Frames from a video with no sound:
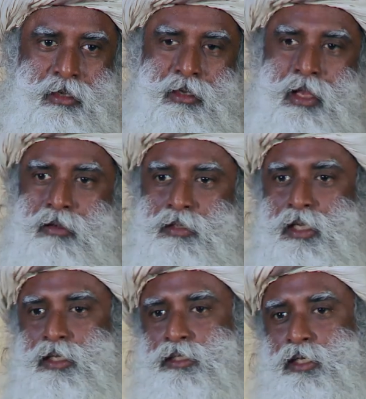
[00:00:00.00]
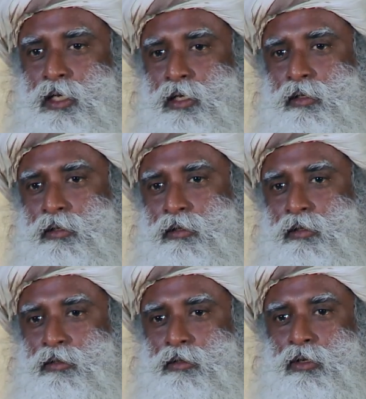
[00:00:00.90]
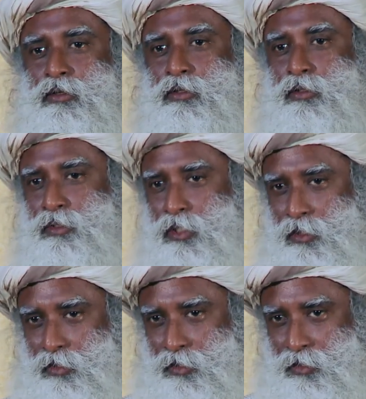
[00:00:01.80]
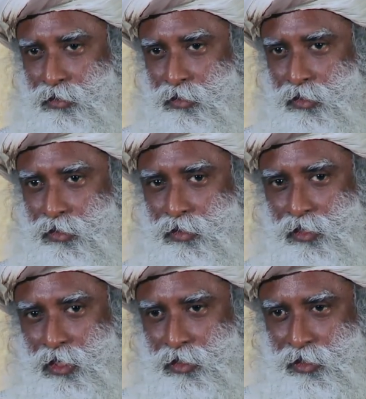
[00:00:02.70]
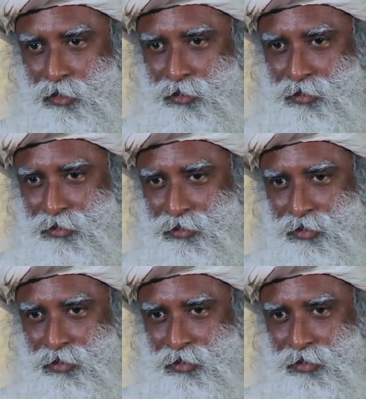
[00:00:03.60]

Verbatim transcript: Now they are saying, don't use it, seize it,